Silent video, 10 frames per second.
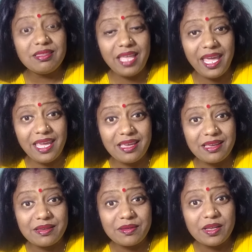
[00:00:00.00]

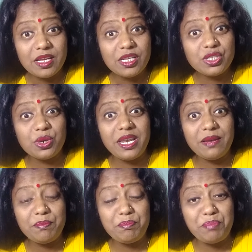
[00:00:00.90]
thing.
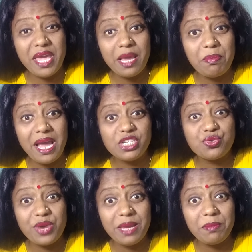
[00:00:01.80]
To make my
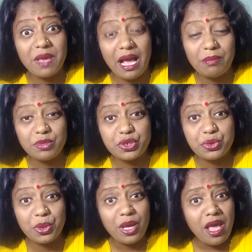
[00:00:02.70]
dream come
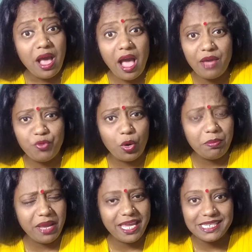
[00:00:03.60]
true, I
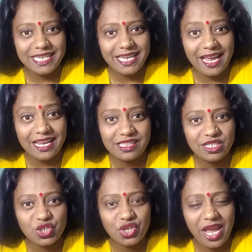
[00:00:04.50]
won't be getting
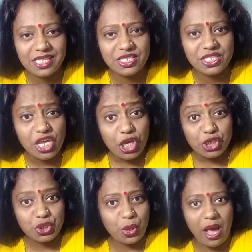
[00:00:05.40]
another chance.
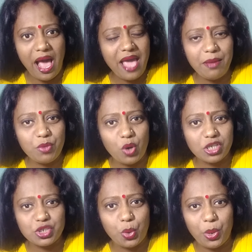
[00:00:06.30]
So I am
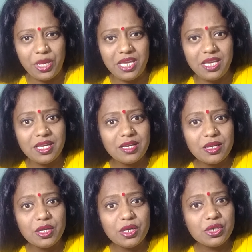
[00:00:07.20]
not going
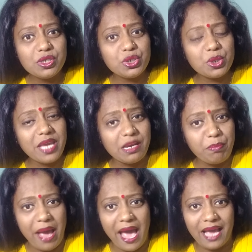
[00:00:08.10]
to
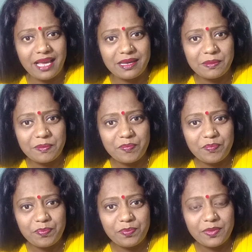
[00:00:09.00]
get back.
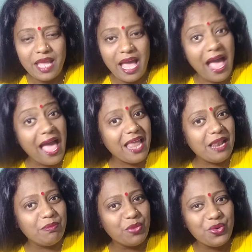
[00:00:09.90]

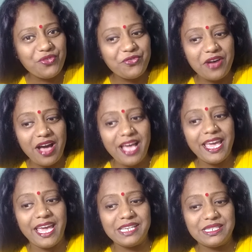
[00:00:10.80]
I'll move
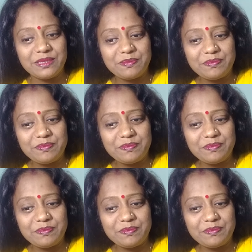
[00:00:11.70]
ahead.